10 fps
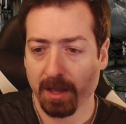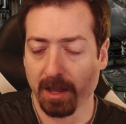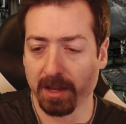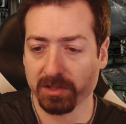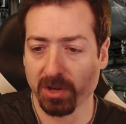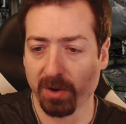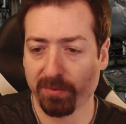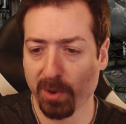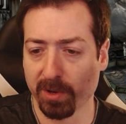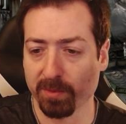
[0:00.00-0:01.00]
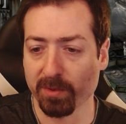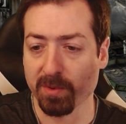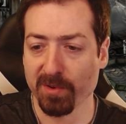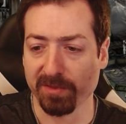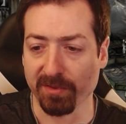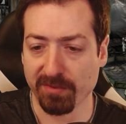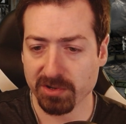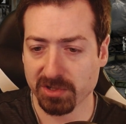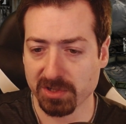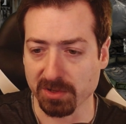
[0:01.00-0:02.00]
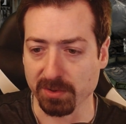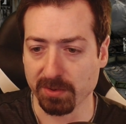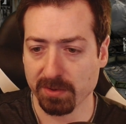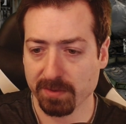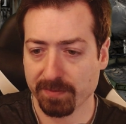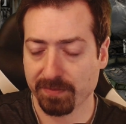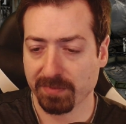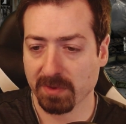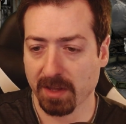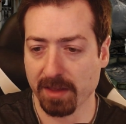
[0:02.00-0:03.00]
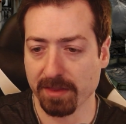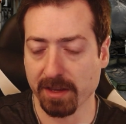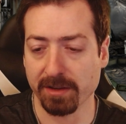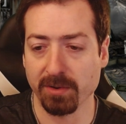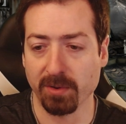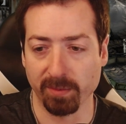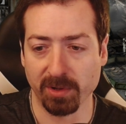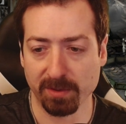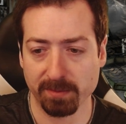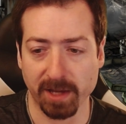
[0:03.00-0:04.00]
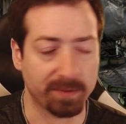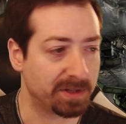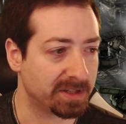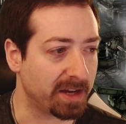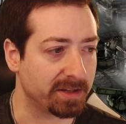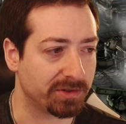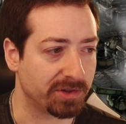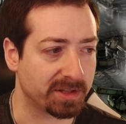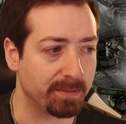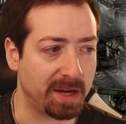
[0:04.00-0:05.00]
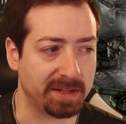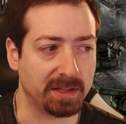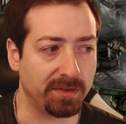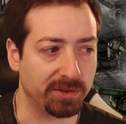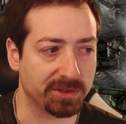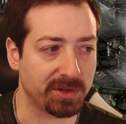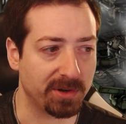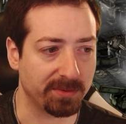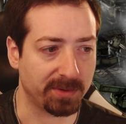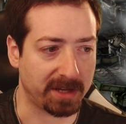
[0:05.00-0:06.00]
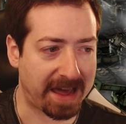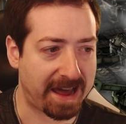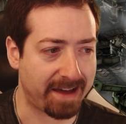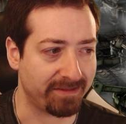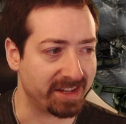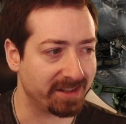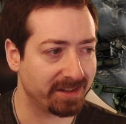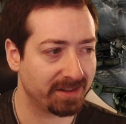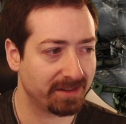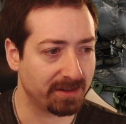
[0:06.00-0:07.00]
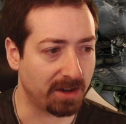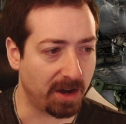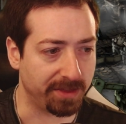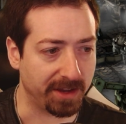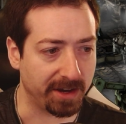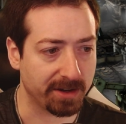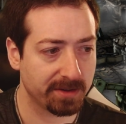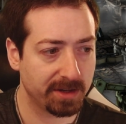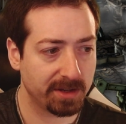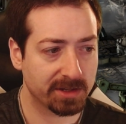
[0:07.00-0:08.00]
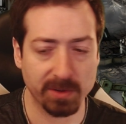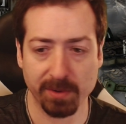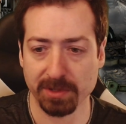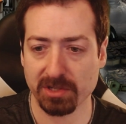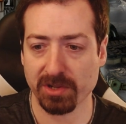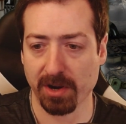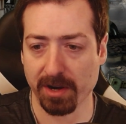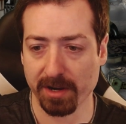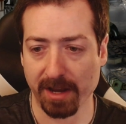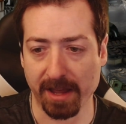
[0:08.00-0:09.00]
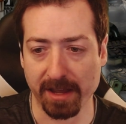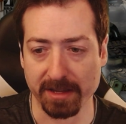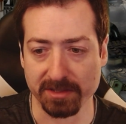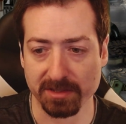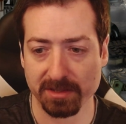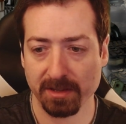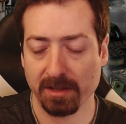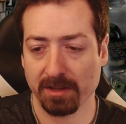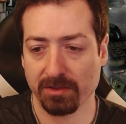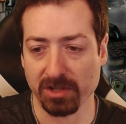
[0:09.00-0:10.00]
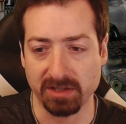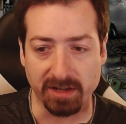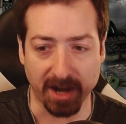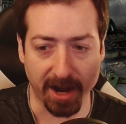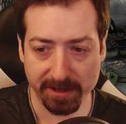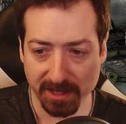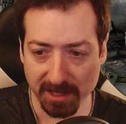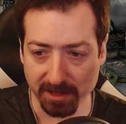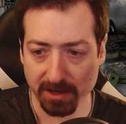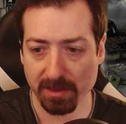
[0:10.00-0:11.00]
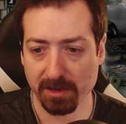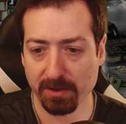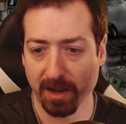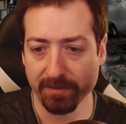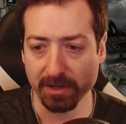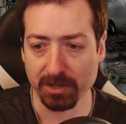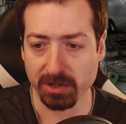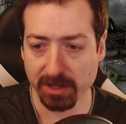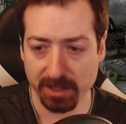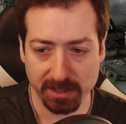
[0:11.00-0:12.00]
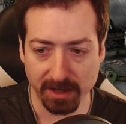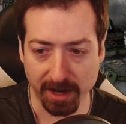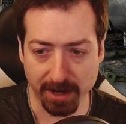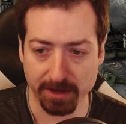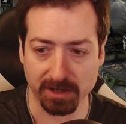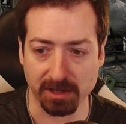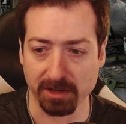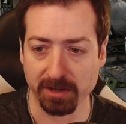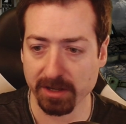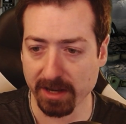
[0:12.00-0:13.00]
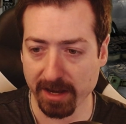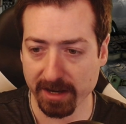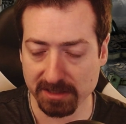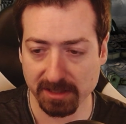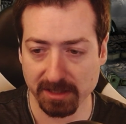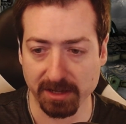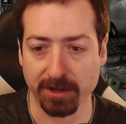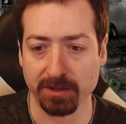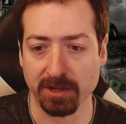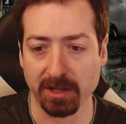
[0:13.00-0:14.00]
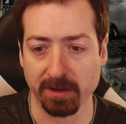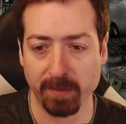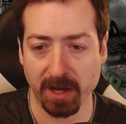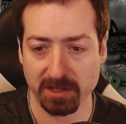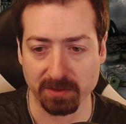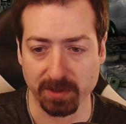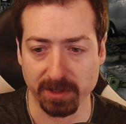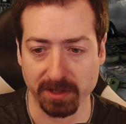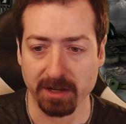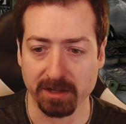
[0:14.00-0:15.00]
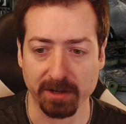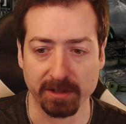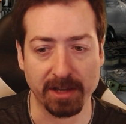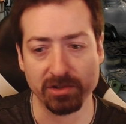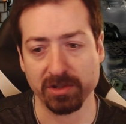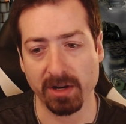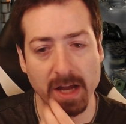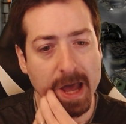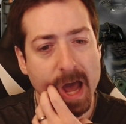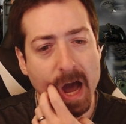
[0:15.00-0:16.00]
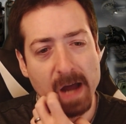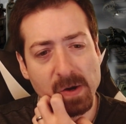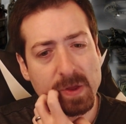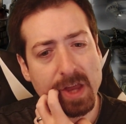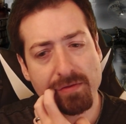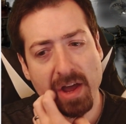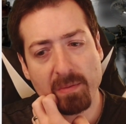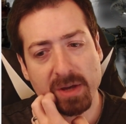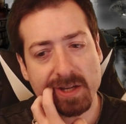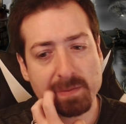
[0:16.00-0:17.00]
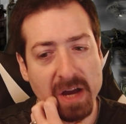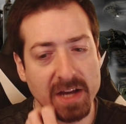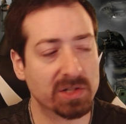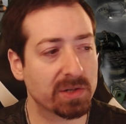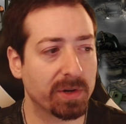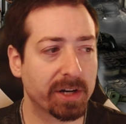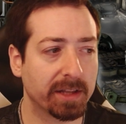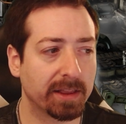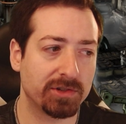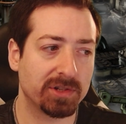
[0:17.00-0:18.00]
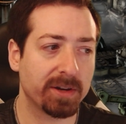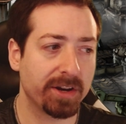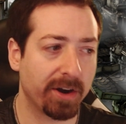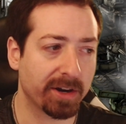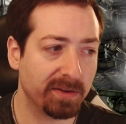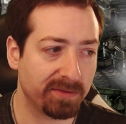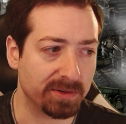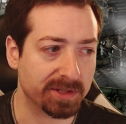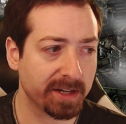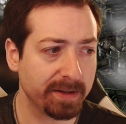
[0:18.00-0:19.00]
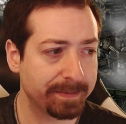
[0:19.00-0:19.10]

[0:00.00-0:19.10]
And so if we were to remove the first two, and then normal, like we said, is just the base level, so you don't really have it on there. So it would start as just an iron gear, then you'd have a good iron gear, an excellent iron gear, masterwork, iron gear, and legendary. I don't love that because masterwork and legendary are confusing.